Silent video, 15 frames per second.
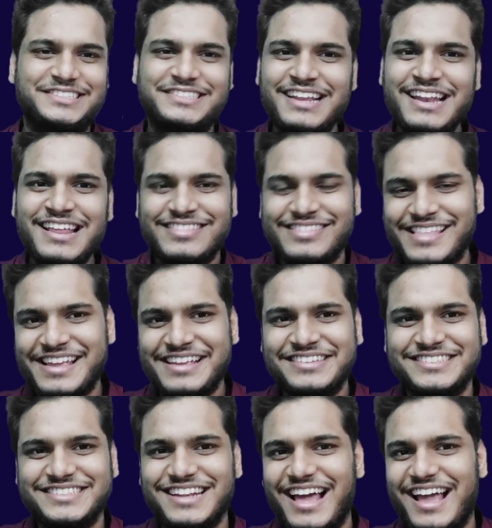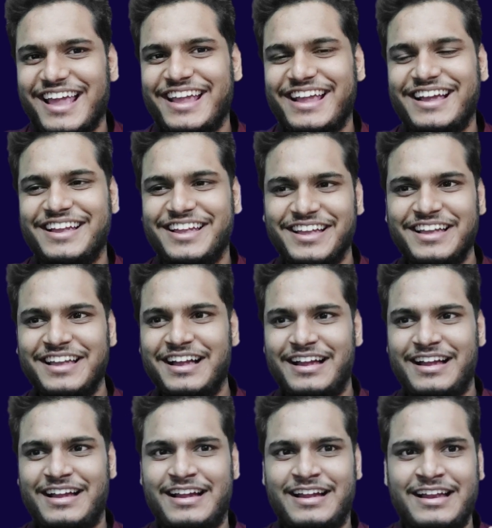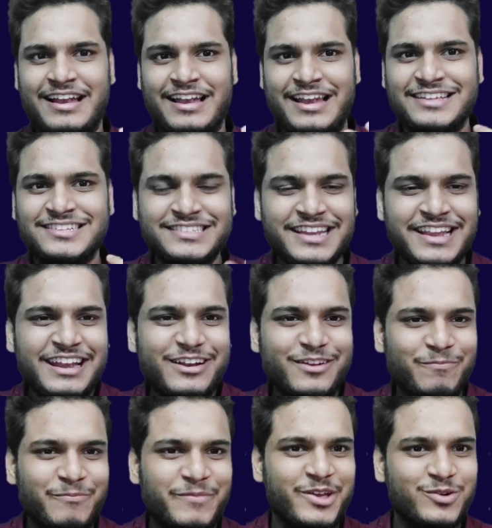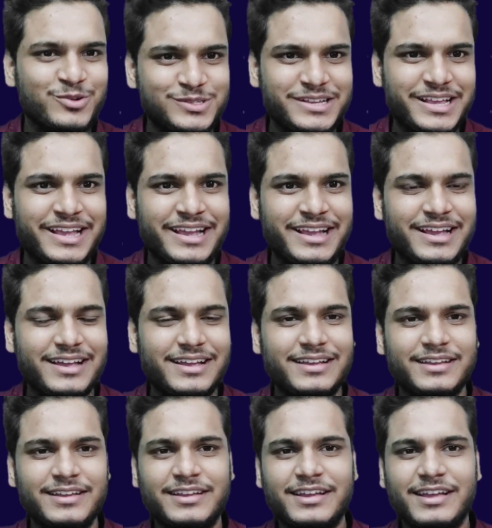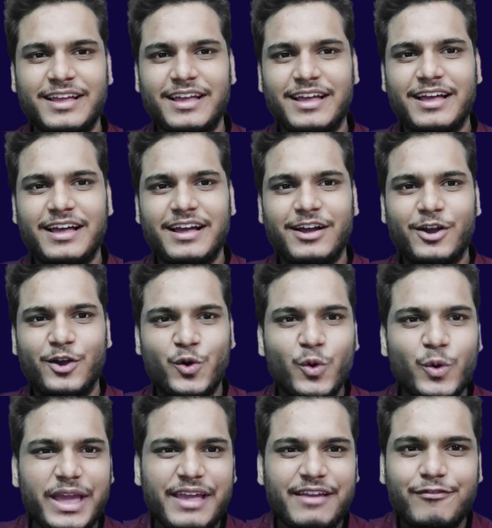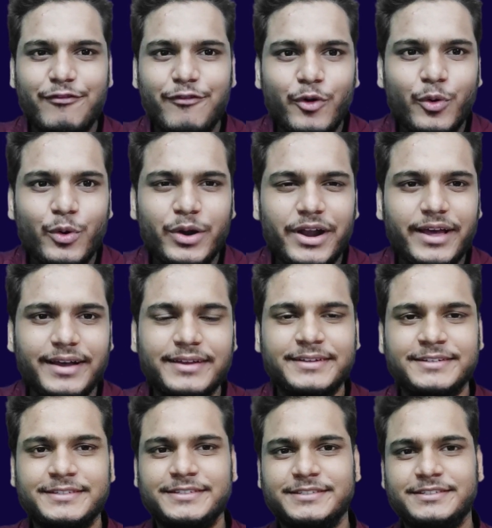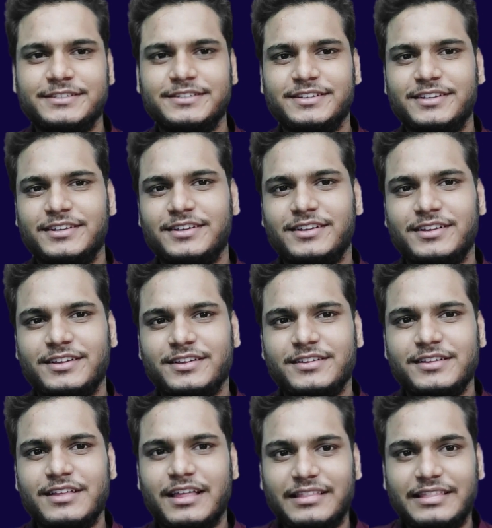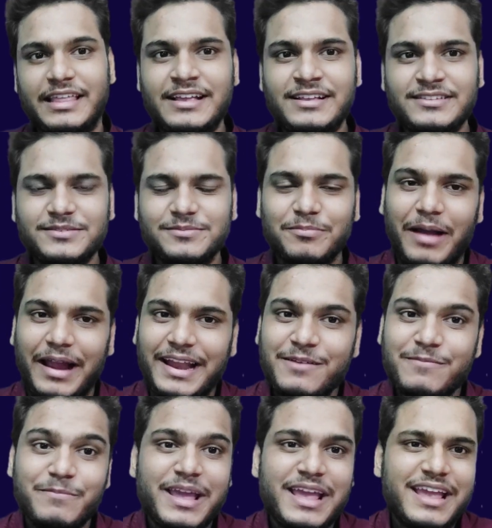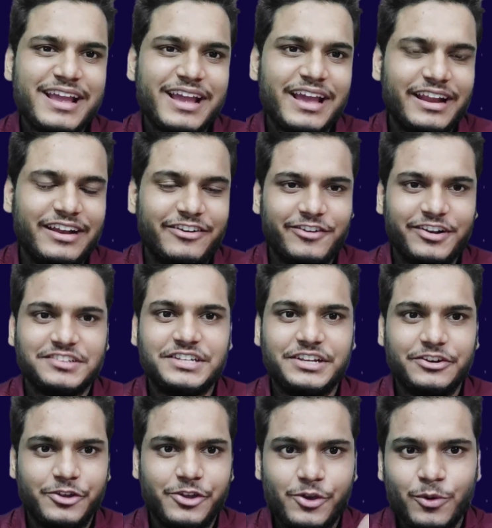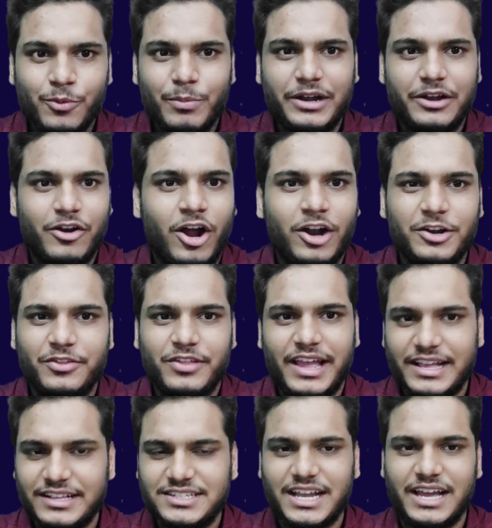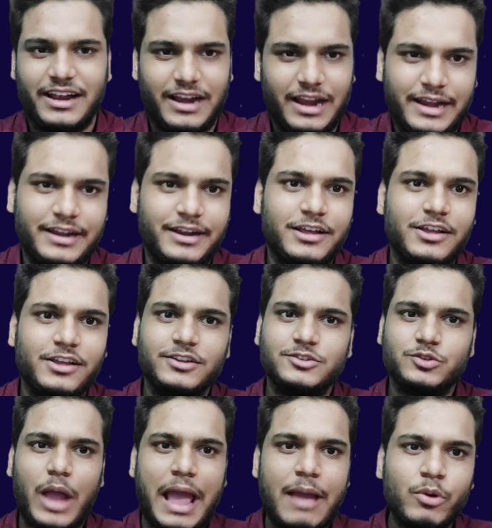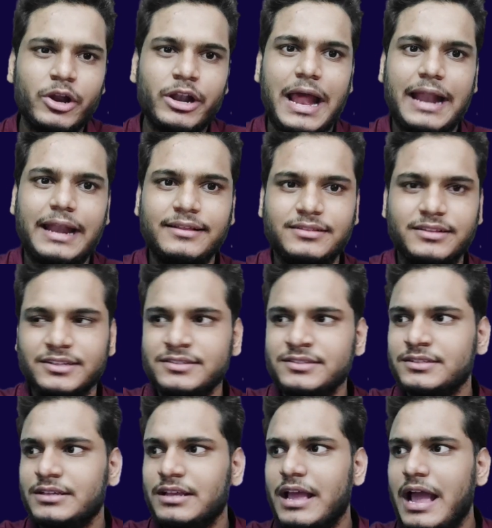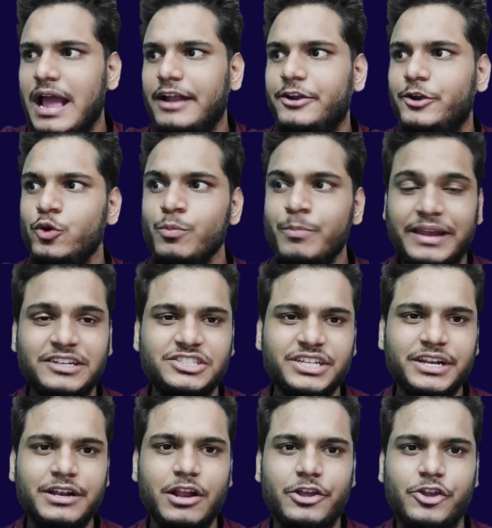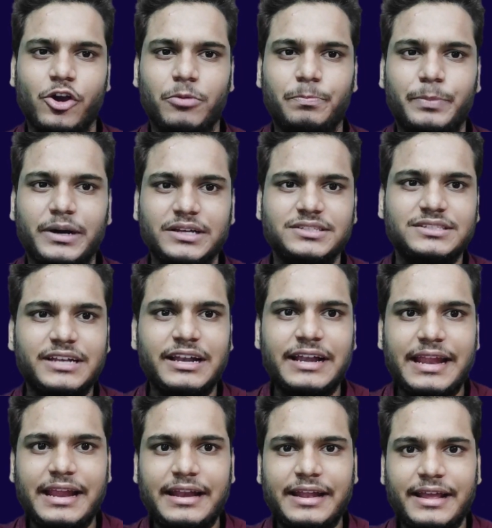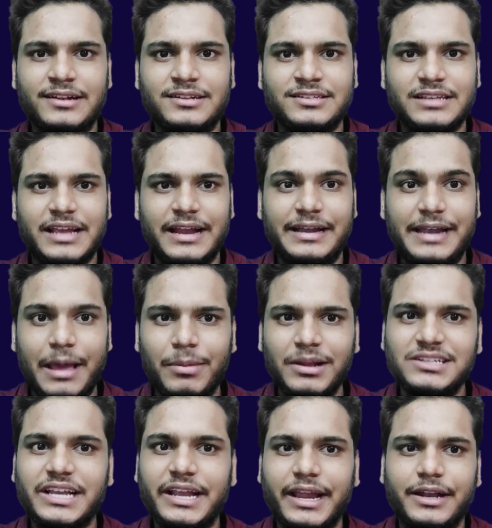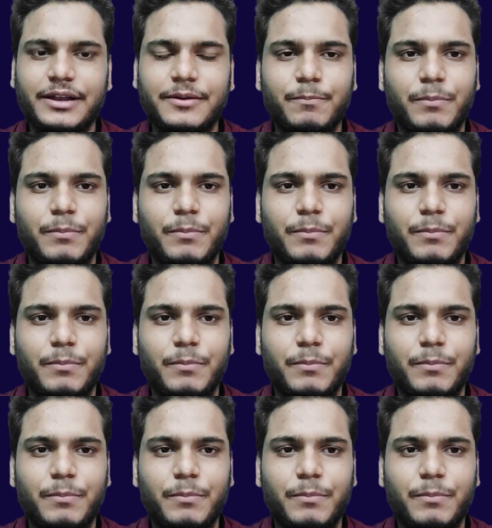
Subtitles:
silly things like listening to music, cooking food. These might be interesting to you but not to the HR, right? So avoid adding this, and do mention your personal details and double check it